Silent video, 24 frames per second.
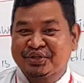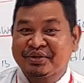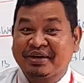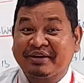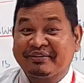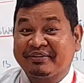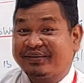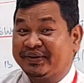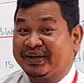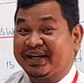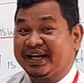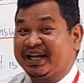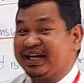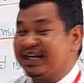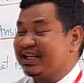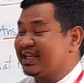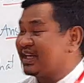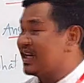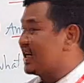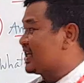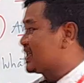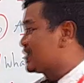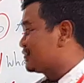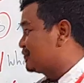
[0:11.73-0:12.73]
our online
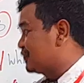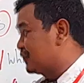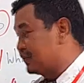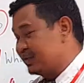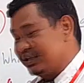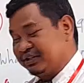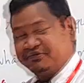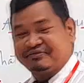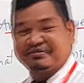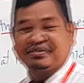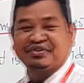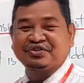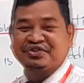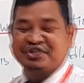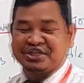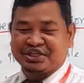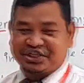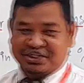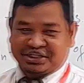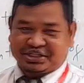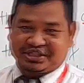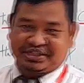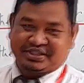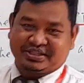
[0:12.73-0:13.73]
class for the first
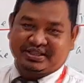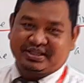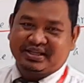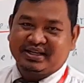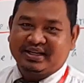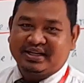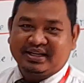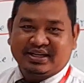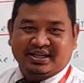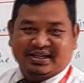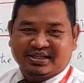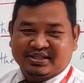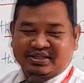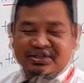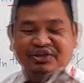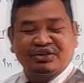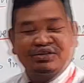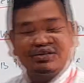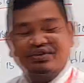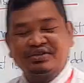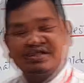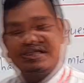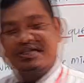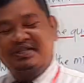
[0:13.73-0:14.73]
session. So